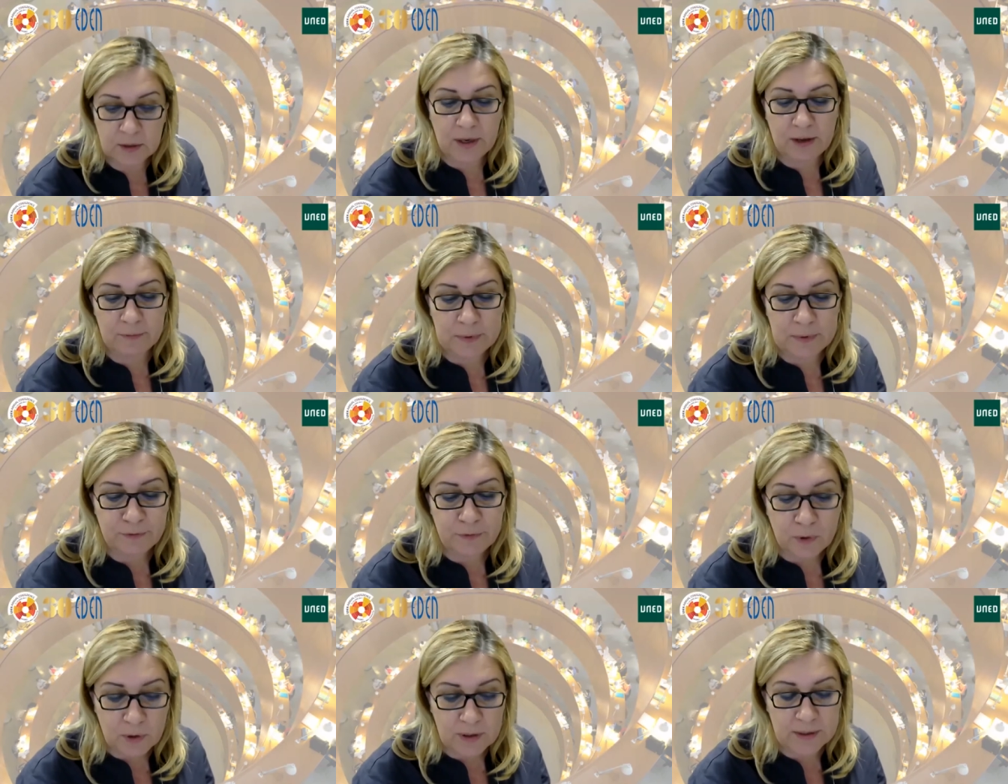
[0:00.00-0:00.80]
have been
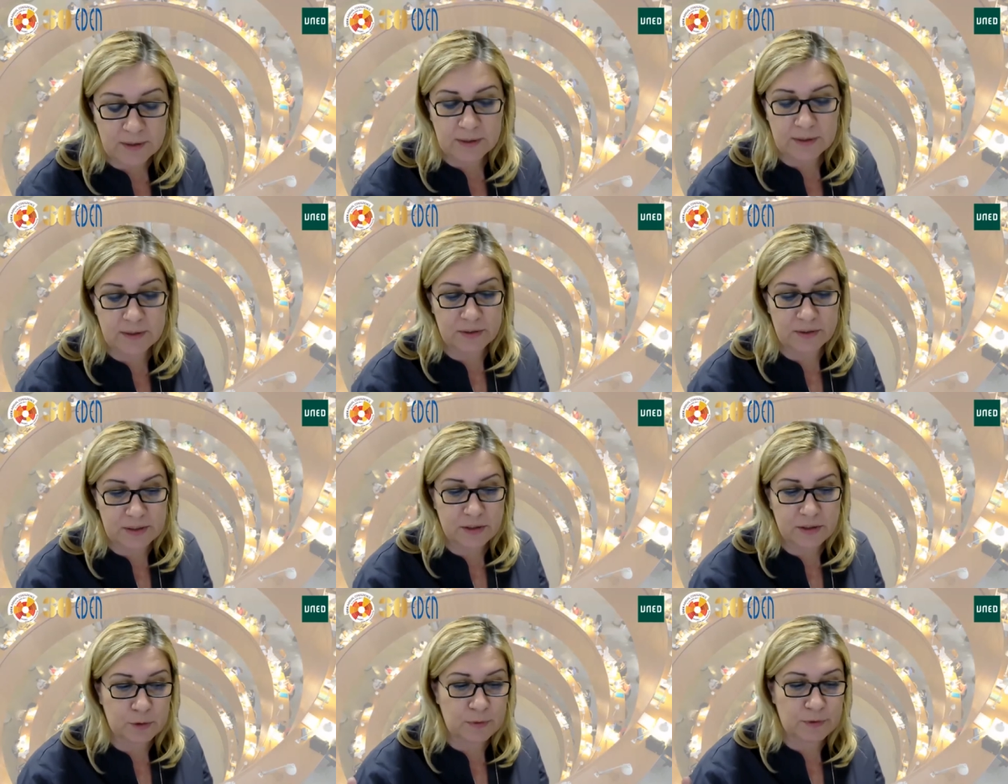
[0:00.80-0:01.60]
following the
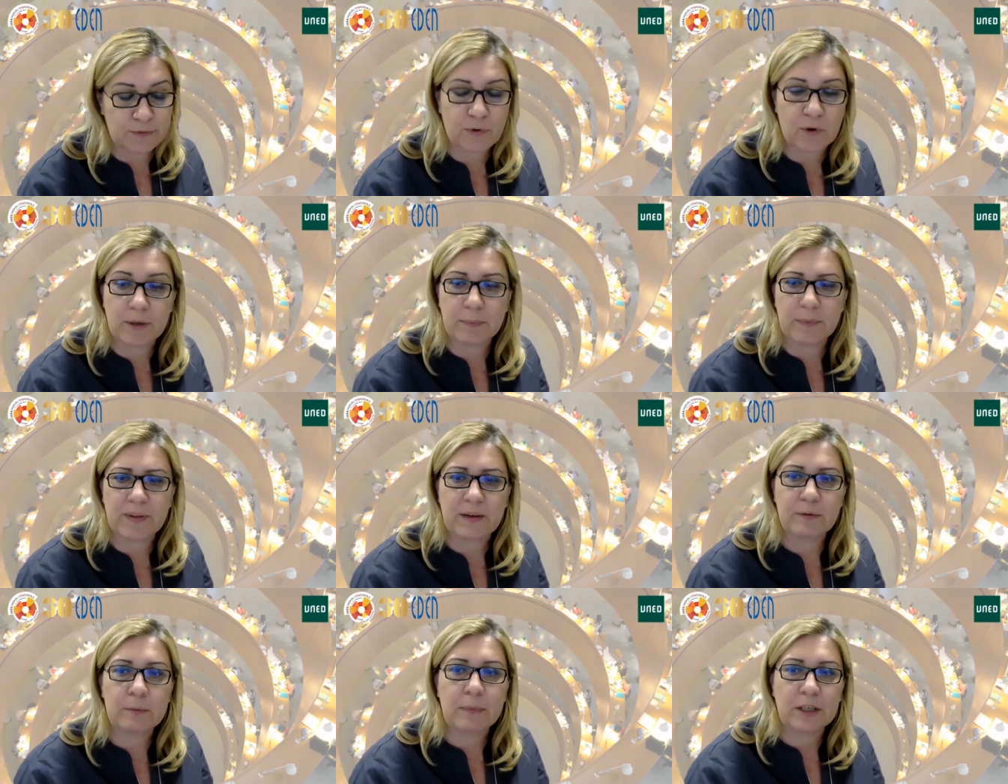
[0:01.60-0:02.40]
research before, but
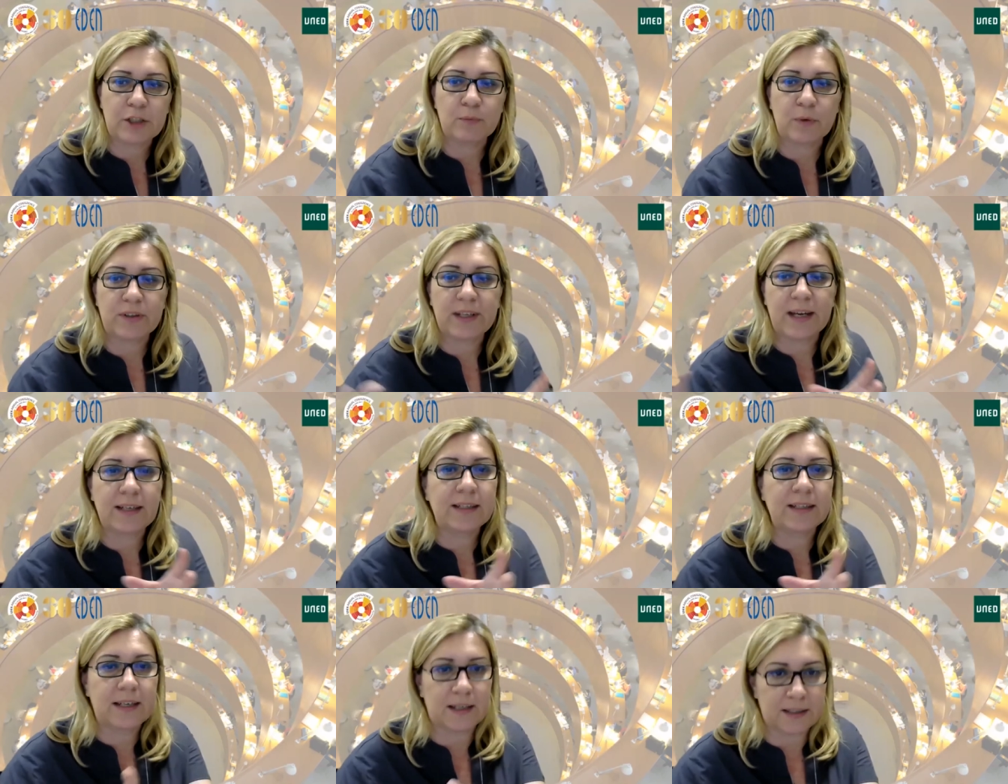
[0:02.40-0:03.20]
they were much more
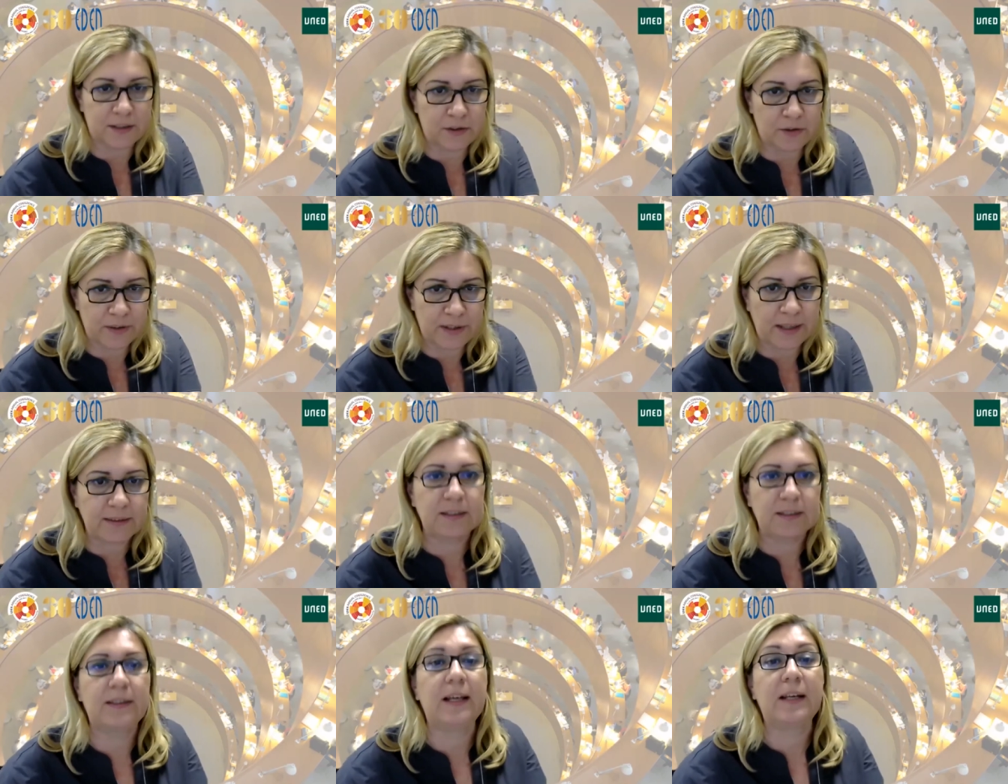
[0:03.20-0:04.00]
technically
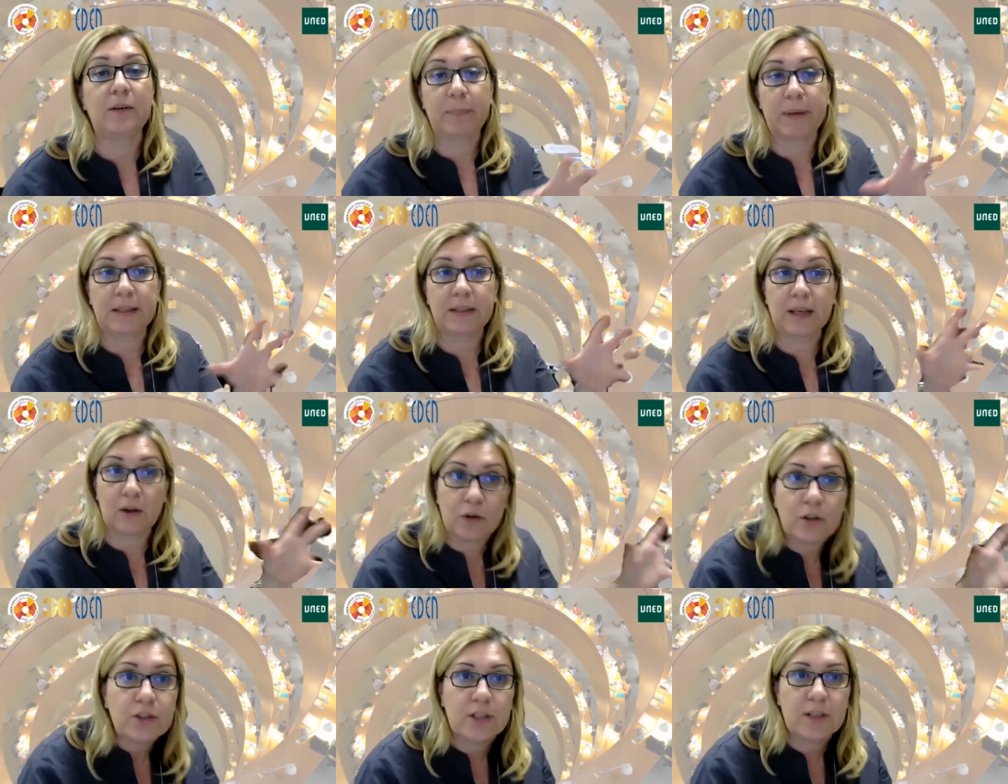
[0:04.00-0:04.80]
oriented than
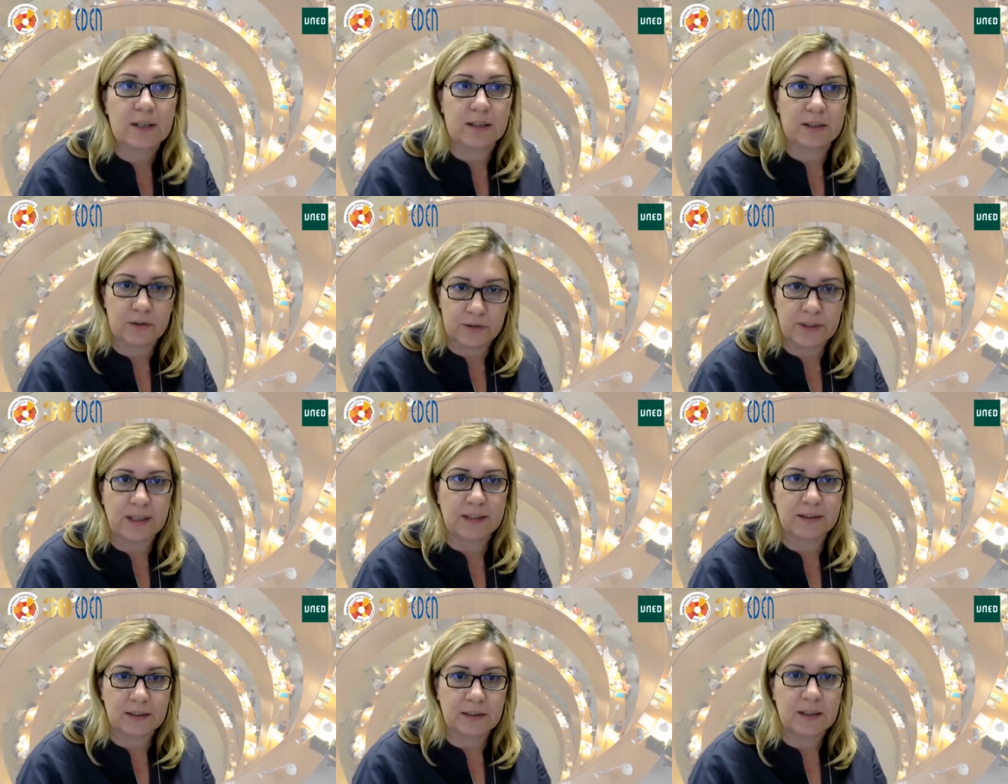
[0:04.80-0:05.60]
pedagogically
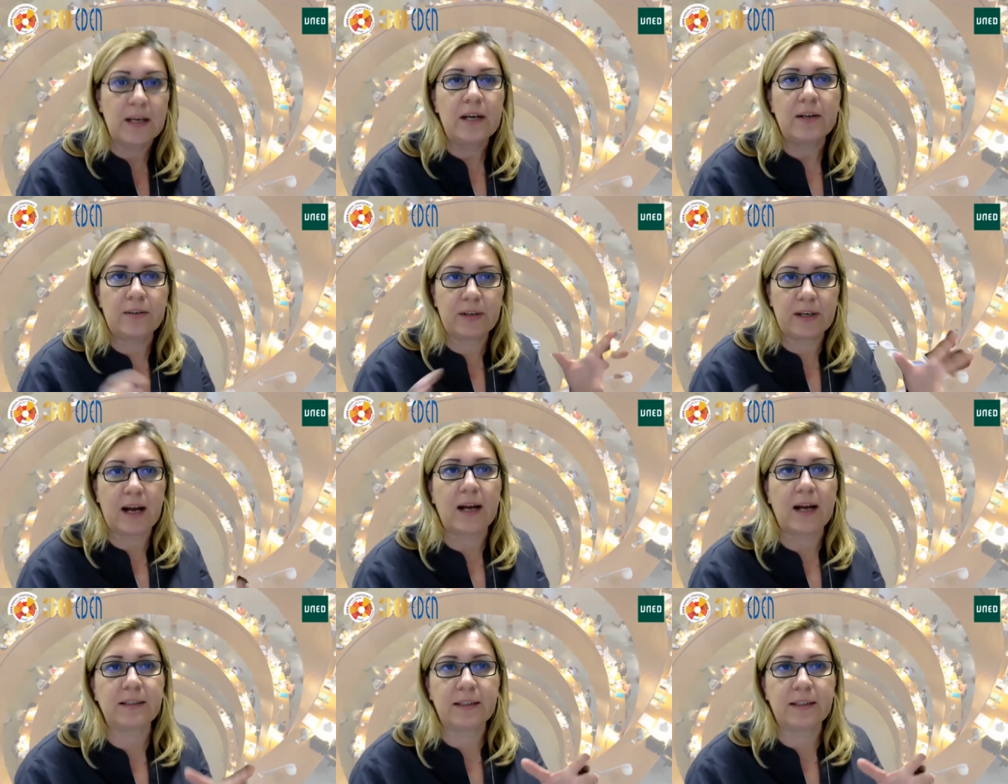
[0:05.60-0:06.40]
oriented
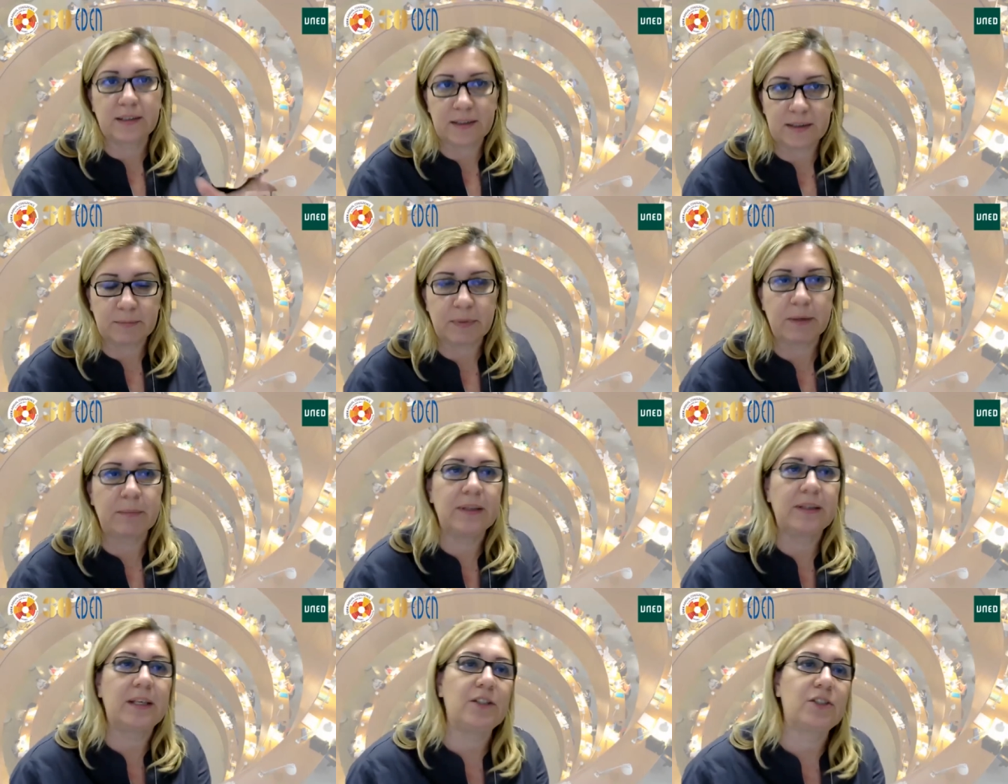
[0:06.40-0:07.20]
regarding the
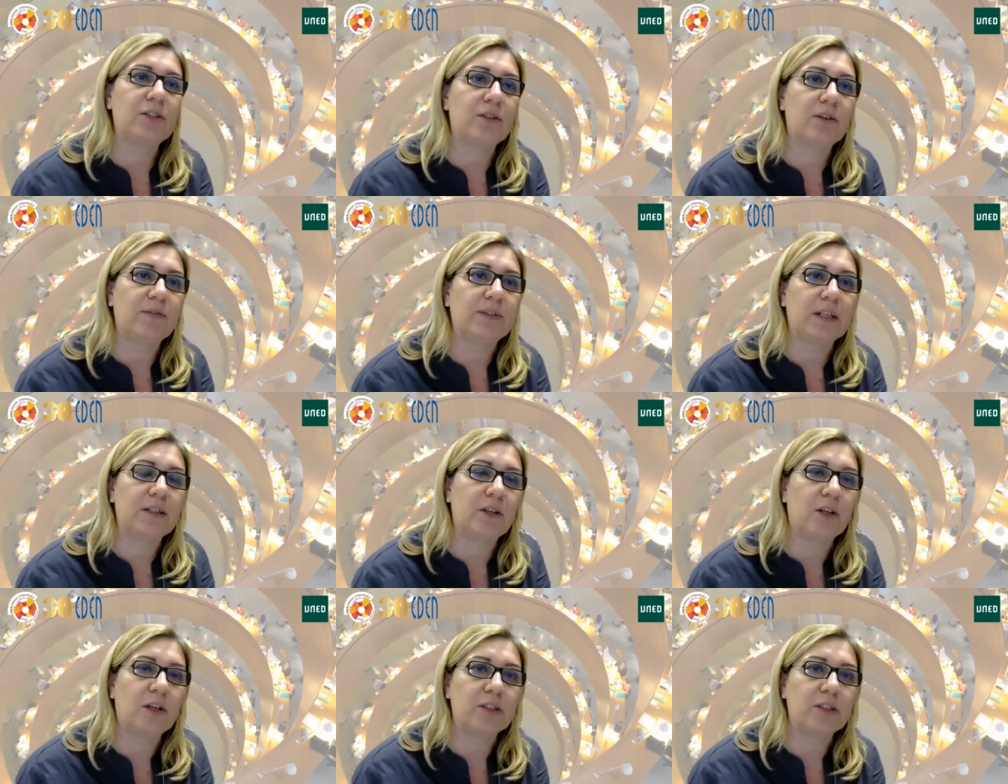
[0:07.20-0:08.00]
implementation of
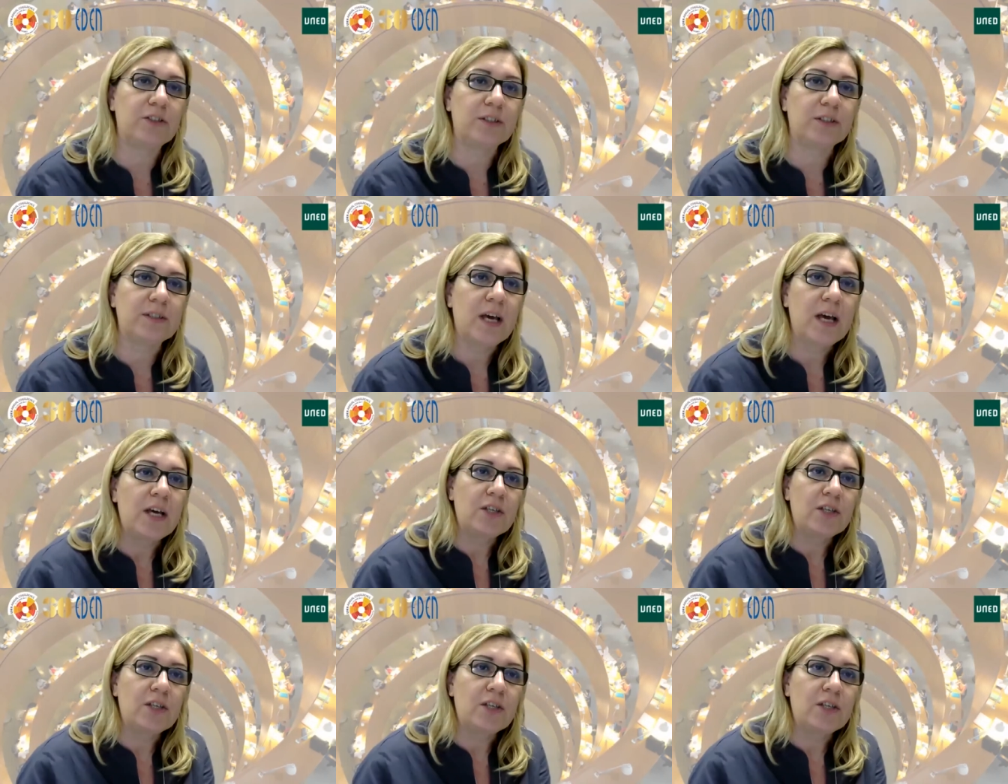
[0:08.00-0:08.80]
technologies.
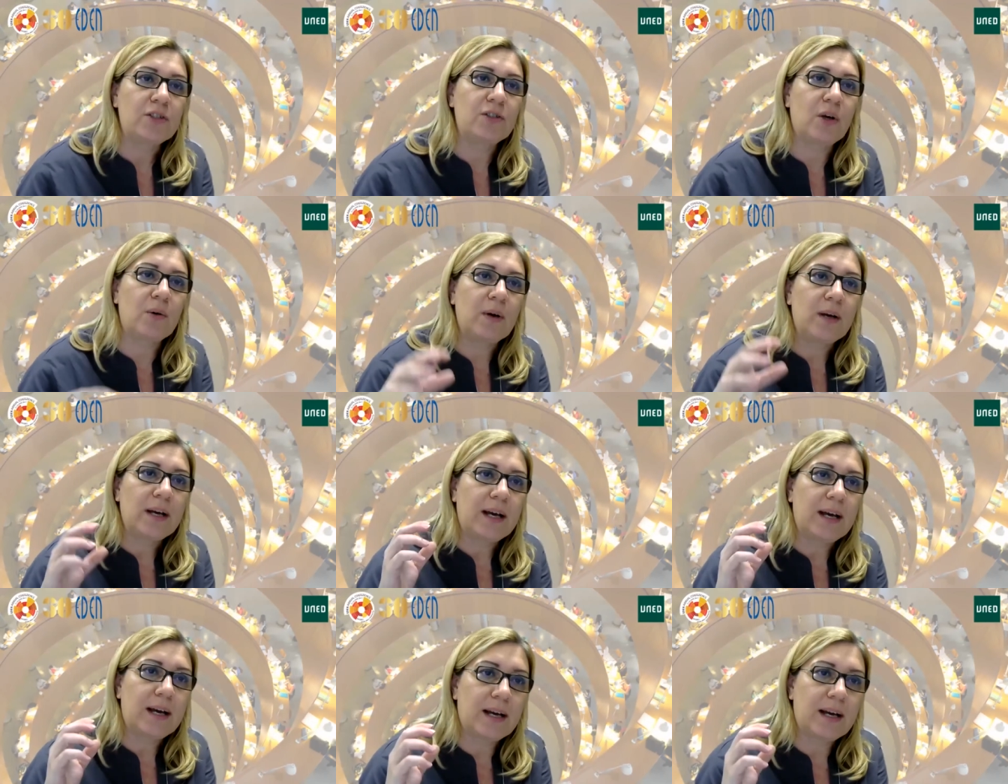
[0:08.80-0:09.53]
So